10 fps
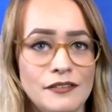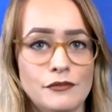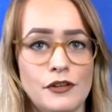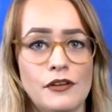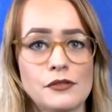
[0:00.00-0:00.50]

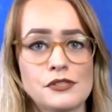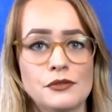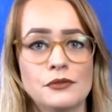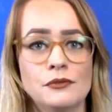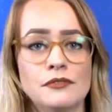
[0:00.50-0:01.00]
For those
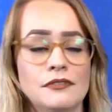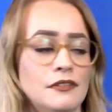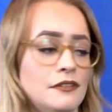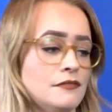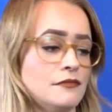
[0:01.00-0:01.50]
who
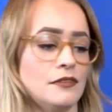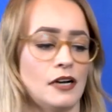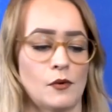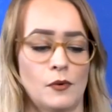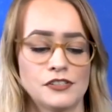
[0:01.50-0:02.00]

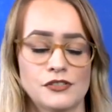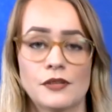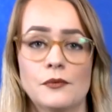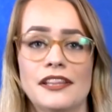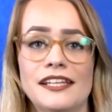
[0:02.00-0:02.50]
are
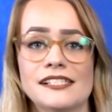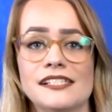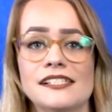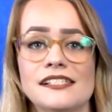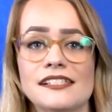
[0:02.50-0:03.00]
wondering what this is,